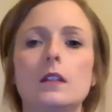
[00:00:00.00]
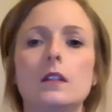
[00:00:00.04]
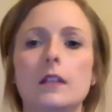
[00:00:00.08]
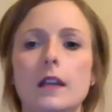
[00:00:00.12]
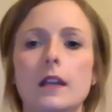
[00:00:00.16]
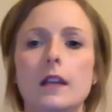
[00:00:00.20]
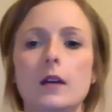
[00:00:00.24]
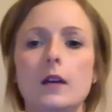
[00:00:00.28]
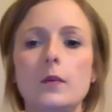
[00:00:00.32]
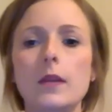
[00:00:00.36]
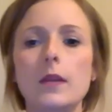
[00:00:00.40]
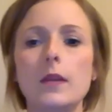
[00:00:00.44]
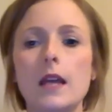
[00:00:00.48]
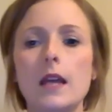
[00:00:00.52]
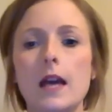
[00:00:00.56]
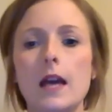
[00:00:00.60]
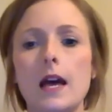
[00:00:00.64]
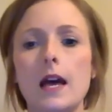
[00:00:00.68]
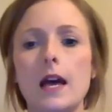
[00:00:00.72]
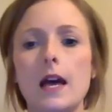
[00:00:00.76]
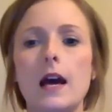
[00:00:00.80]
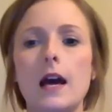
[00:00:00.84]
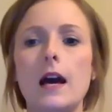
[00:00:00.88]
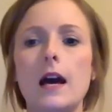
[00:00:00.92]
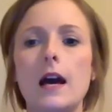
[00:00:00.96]
Now we
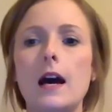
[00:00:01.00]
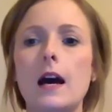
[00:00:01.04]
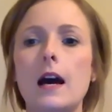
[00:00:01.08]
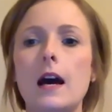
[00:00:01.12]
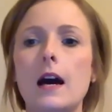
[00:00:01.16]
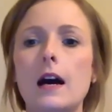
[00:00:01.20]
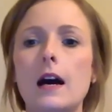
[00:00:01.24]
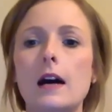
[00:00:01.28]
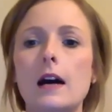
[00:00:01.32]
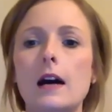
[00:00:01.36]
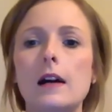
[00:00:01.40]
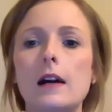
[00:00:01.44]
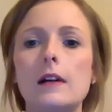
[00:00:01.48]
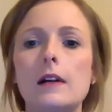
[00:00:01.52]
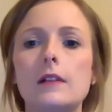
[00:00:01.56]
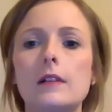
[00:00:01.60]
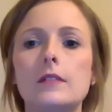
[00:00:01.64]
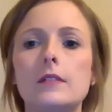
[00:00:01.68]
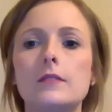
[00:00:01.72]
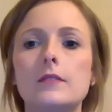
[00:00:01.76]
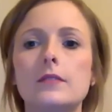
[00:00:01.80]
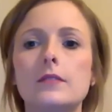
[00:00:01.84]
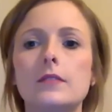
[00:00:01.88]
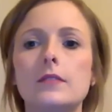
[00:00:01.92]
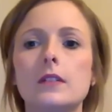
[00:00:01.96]
have
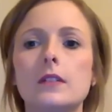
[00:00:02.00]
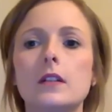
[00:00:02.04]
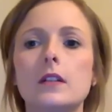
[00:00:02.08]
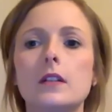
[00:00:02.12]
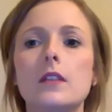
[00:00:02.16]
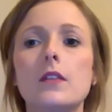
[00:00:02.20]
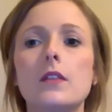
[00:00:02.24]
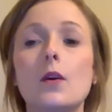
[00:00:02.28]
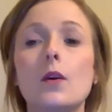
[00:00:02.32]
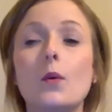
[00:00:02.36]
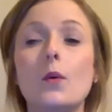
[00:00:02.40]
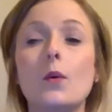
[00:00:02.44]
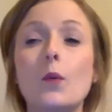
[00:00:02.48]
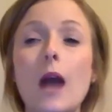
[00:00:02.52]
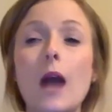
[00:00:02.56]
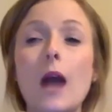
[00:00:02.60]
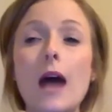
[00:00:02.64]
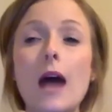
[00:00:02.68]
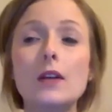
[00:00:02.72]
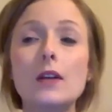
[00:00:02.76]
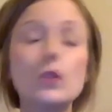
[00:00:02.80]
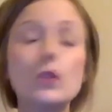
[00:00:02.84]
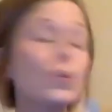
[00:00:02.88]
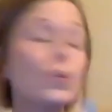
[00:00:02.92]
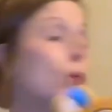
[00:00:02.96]
the Rattle